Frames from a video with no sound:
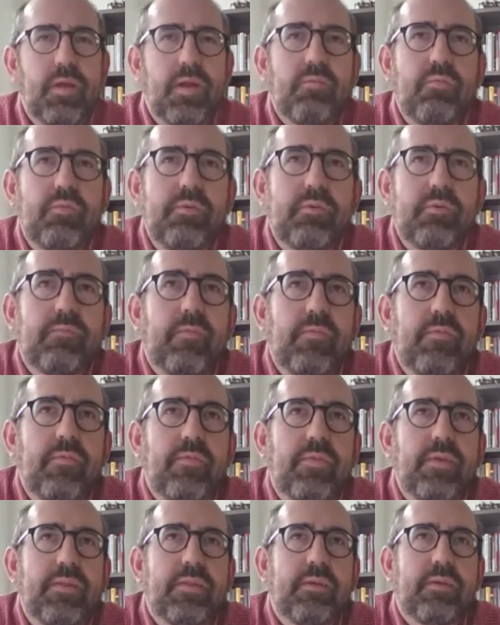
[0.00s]
I wonder if
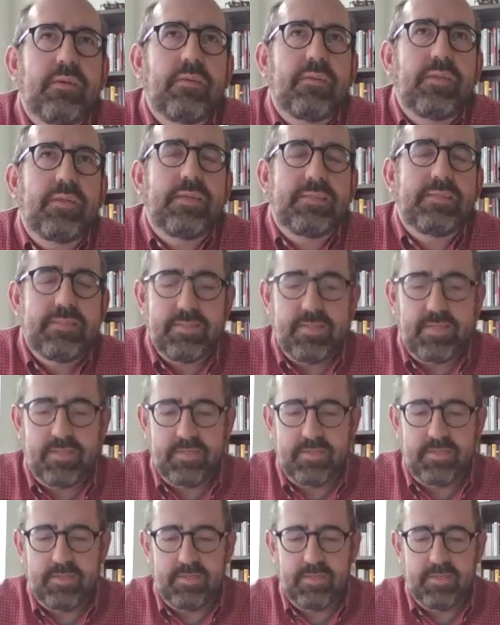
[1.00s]
you think there are things
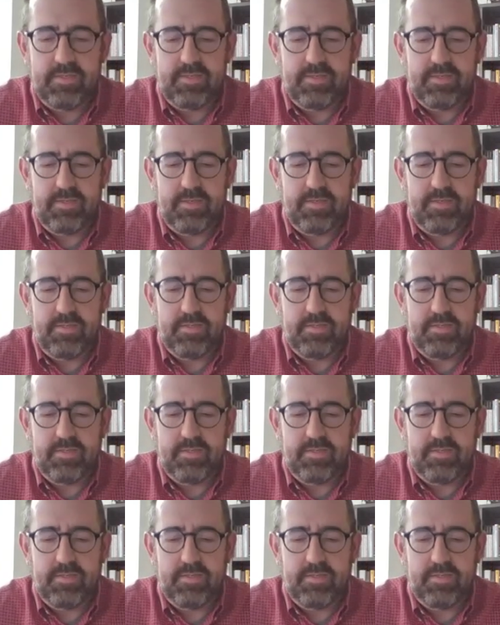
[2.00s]
that uh,